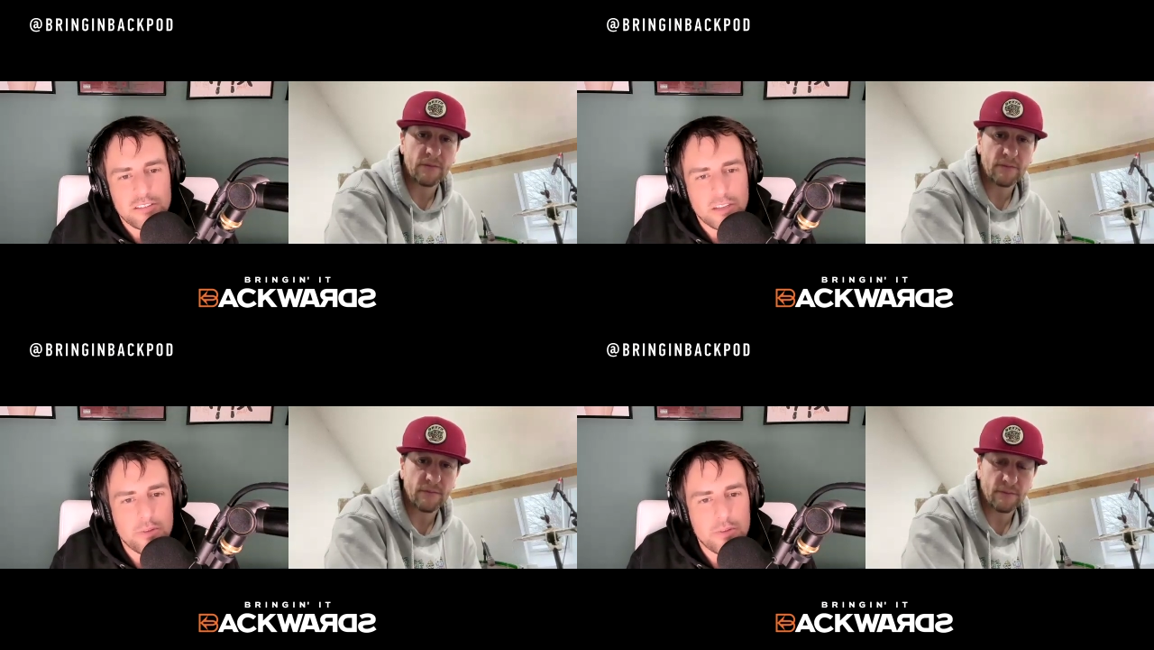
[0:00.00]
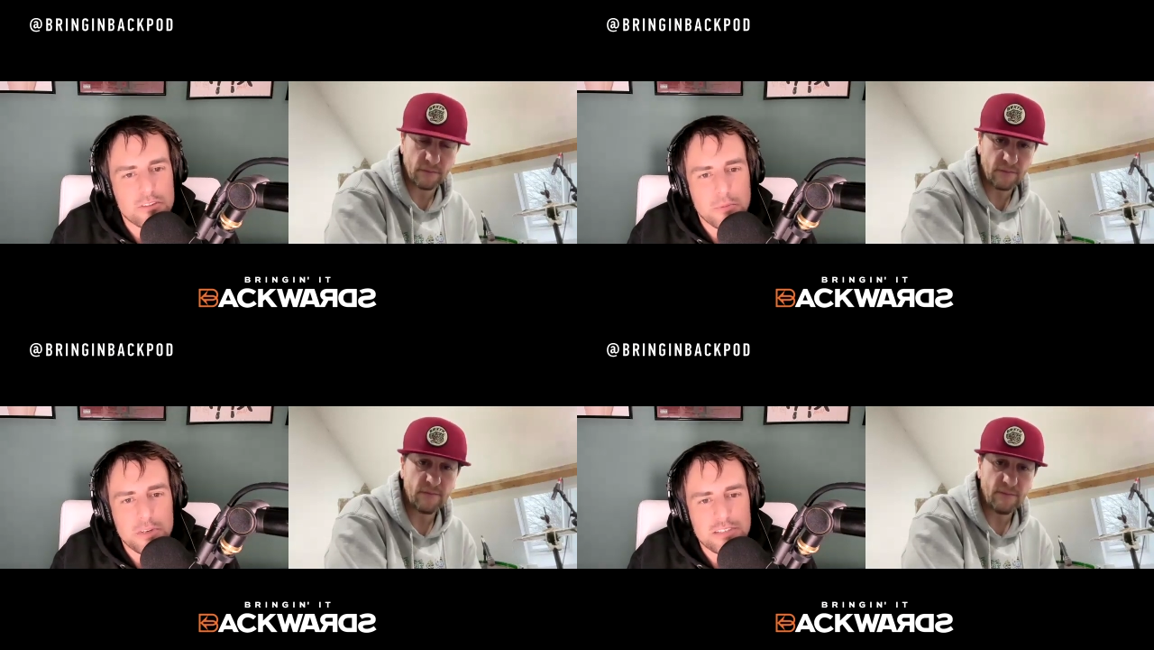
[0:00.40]
Speaker 1: Like we have
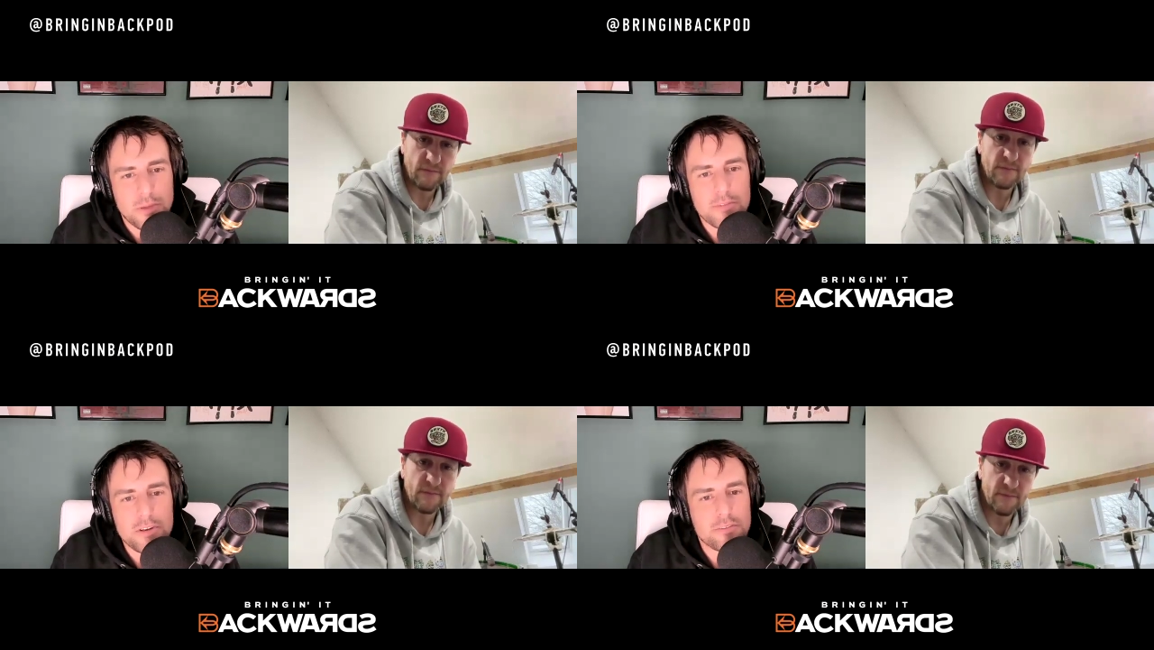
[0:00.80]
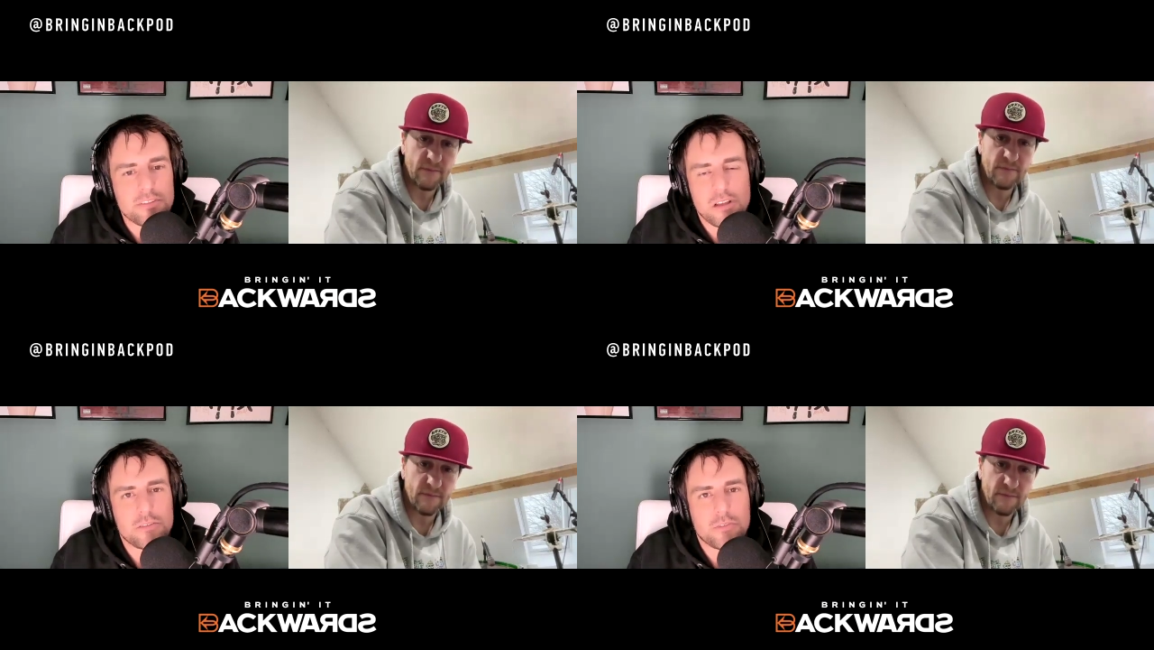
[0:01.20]
so many, we have enough
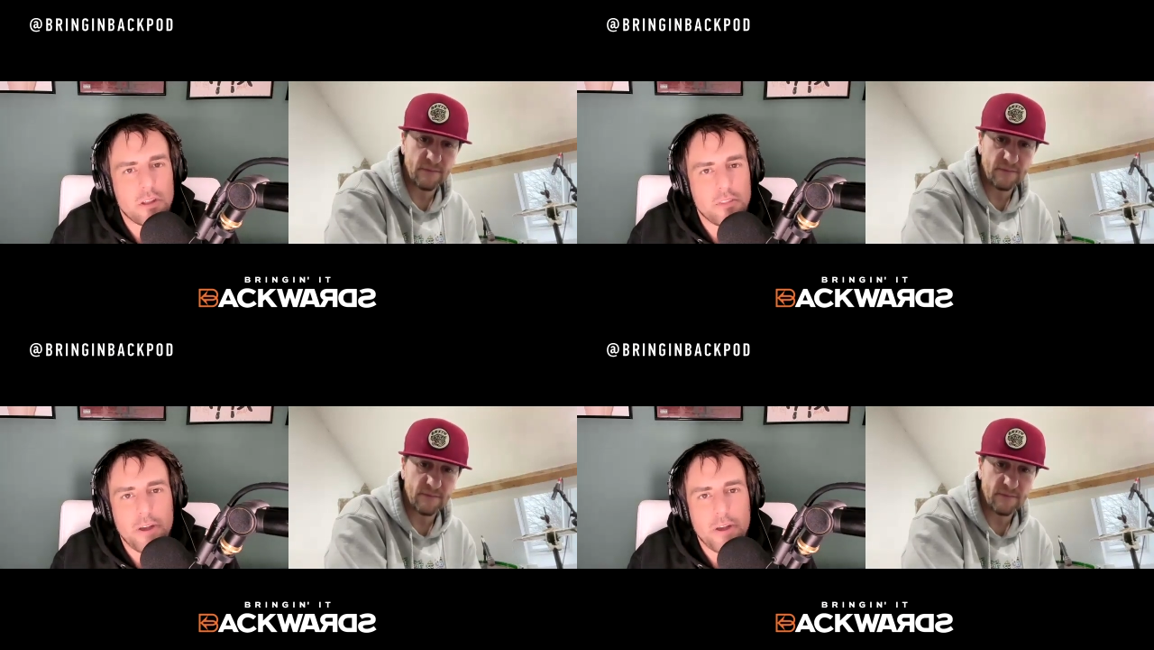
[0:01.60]
songs for another